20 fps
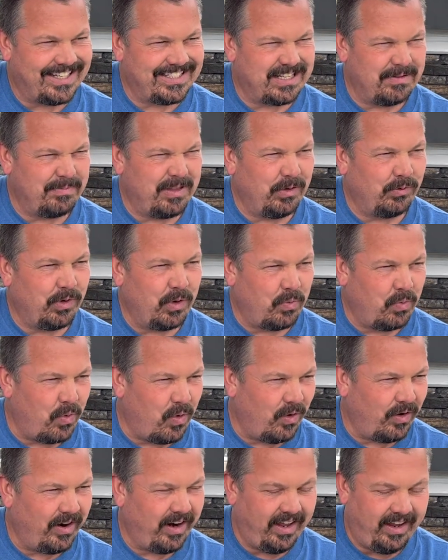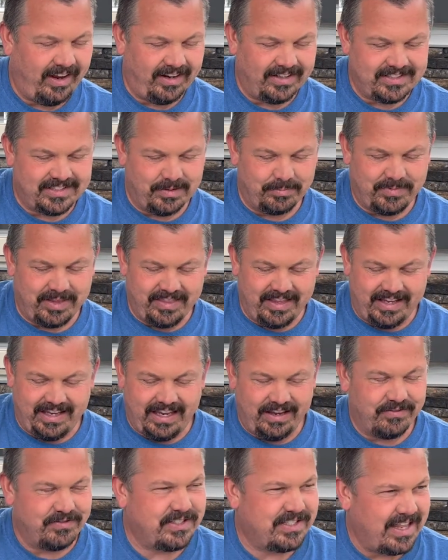Something rewarding, something that
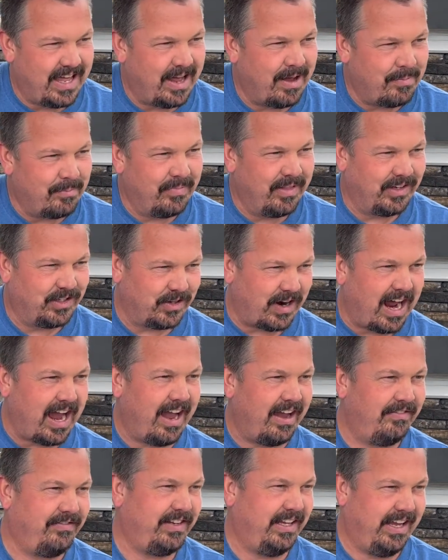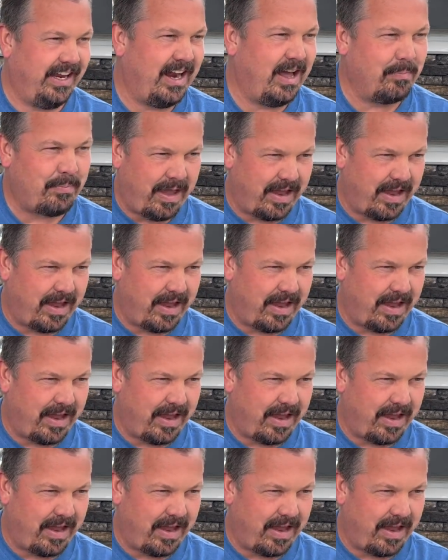gives them the drive to get up